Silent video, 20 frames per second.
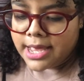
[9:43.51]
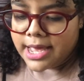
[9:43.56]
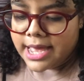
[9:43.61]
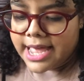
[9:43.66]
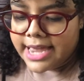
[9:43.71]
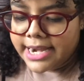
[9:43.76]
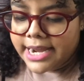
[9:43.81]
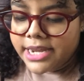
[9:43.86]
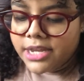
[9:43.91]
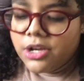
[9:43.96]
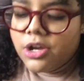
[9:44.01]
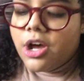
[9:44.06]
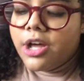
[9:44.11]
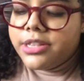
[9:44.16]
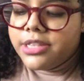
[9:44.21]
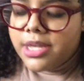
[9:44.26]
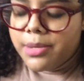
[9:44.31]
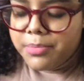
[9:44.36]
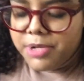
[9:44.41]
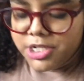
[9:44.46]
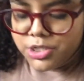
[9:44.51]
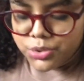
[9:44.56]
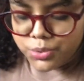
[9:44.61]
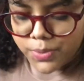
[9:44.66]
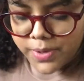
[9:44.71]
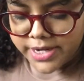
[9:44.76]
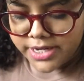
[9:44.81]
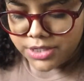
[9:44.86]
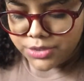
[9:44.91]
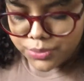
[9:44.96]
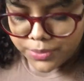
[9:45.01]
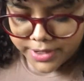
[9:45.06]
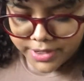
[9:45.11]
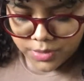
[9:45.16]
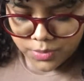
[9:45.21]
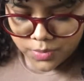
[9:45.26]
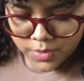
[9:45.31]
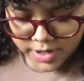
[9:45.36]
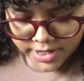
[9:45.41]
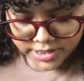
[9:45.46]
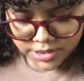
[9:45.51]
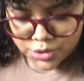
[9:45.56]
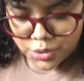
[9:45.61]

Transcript: and I got them in 2021,